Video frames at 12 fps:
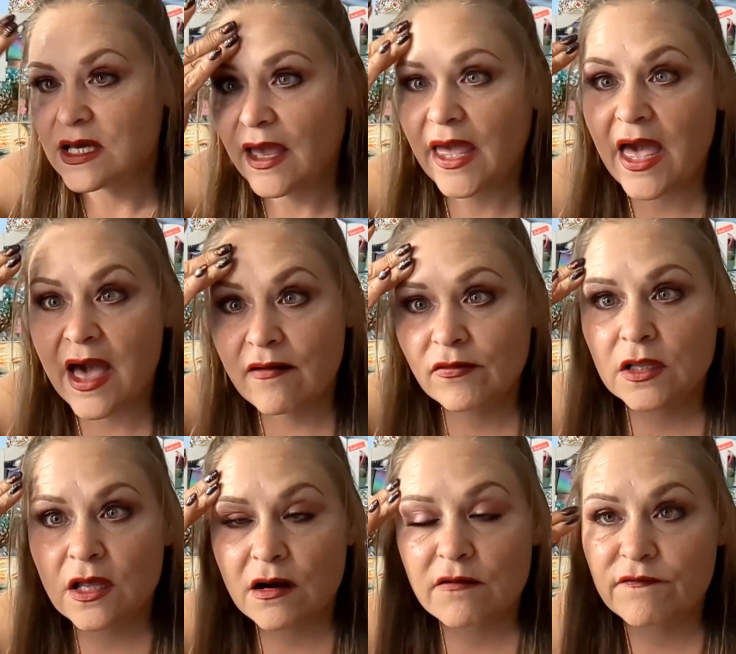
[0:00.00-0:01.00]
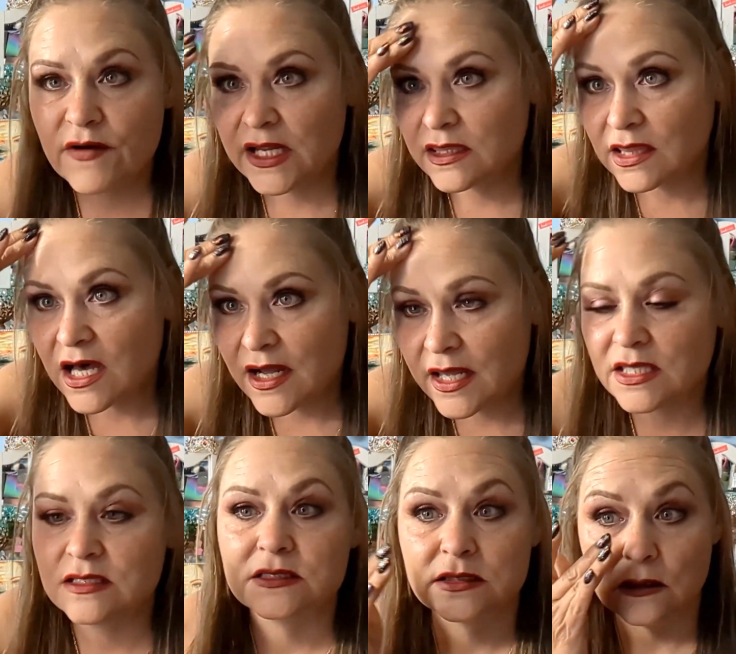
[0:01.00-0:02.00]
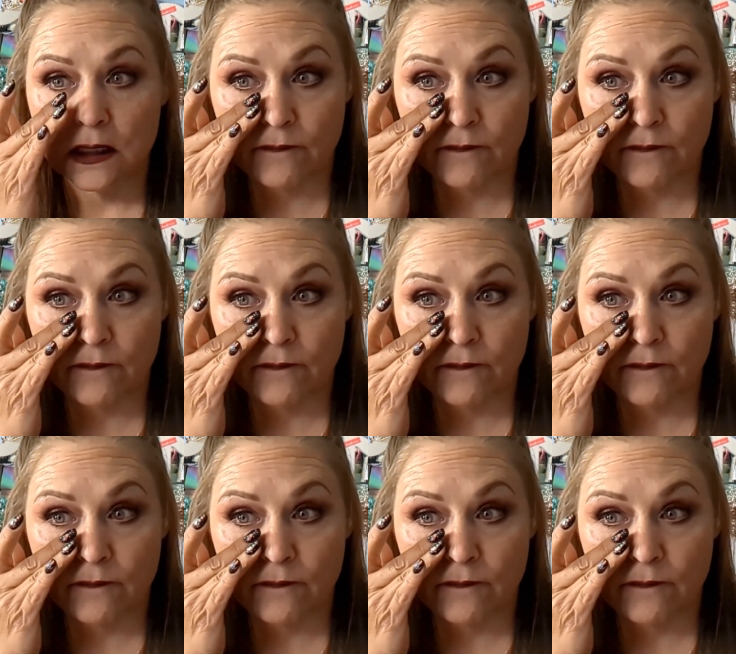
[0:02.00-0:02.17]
I have a lot of fine lines,